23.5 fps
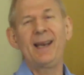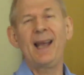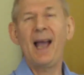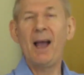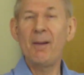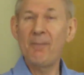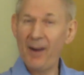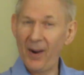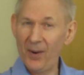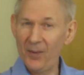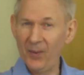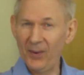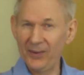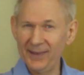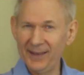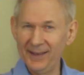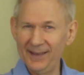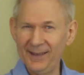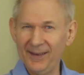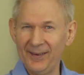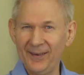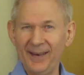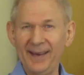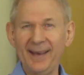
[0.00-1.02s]
about what
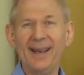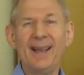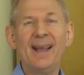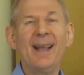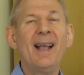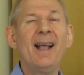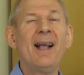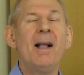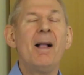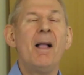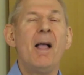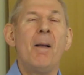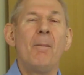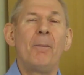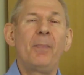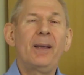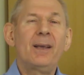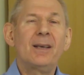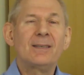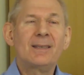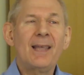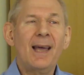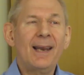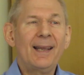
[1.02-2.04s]
they're doing.
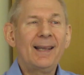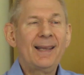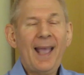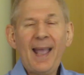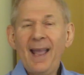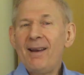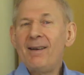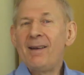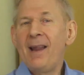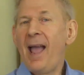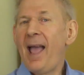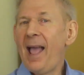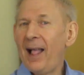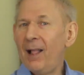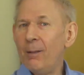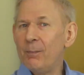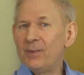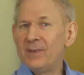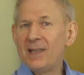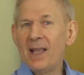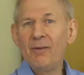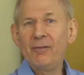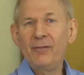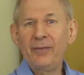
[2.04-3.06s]
Because that again
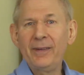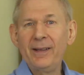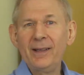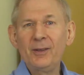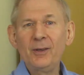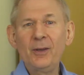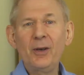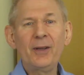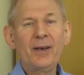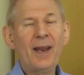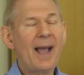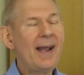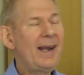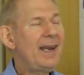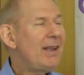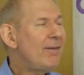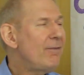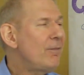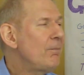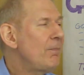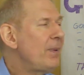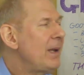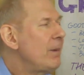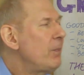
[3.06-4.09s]
helps them feel good. And
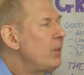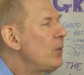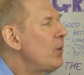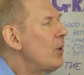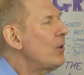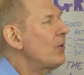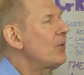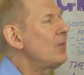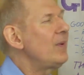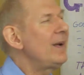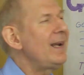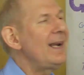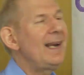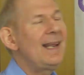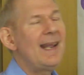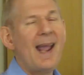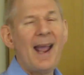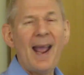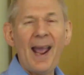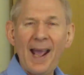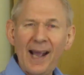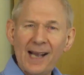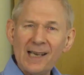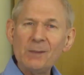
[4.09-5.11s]
even people who are really
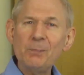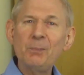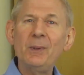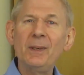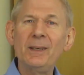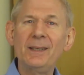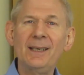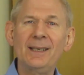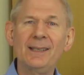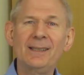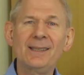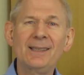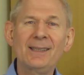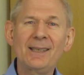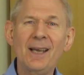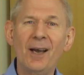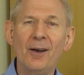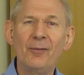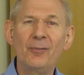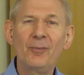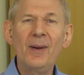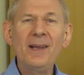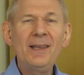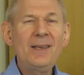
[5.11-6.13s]
expert at
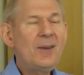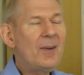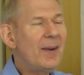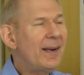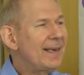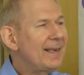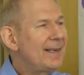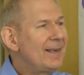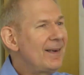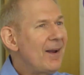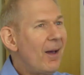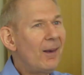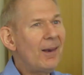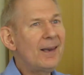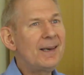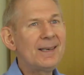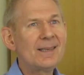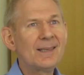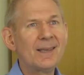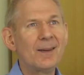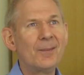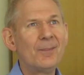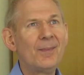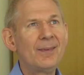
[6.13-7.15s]
stuff, when you
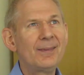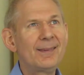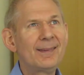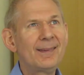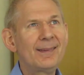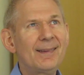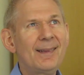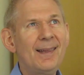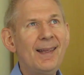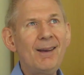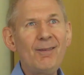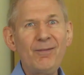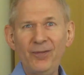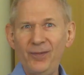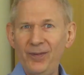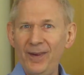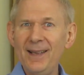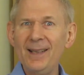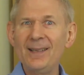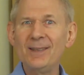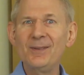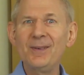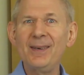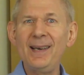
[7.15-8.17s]
acknowledge them, it
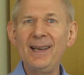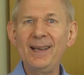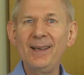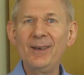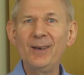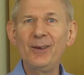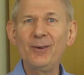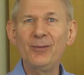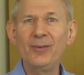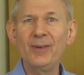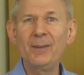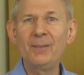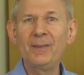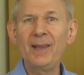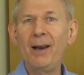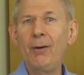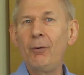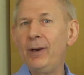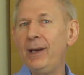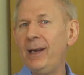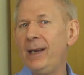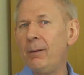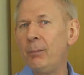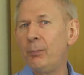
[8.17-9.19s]
feels really good for them. They're
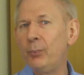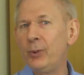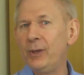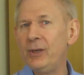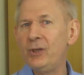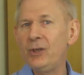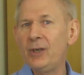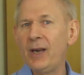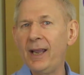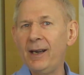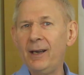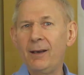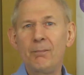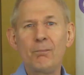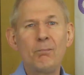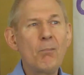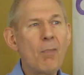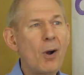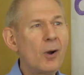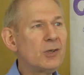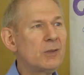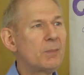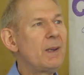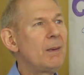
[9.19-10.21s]
really appreciated.
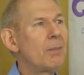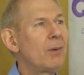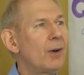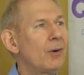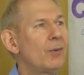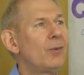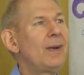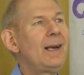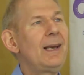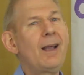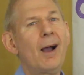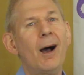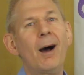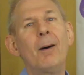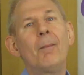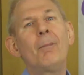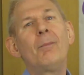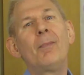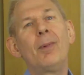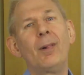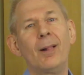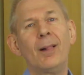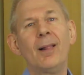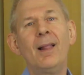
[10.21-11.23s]
Most people are really
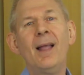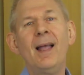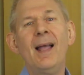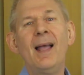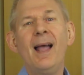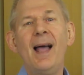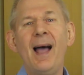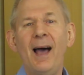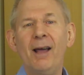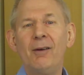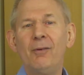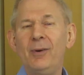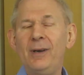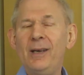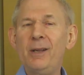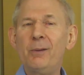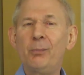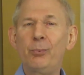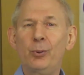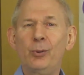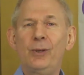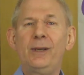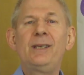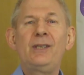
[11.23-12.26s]
humble and really
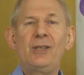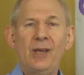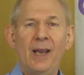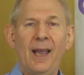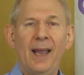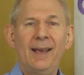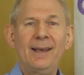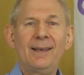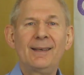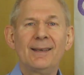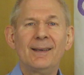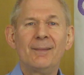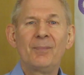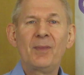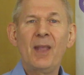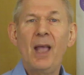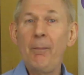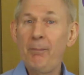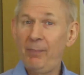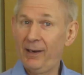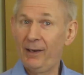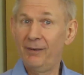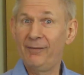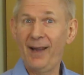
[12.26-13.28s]
appreciate
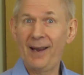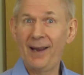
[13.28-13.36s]
a bit of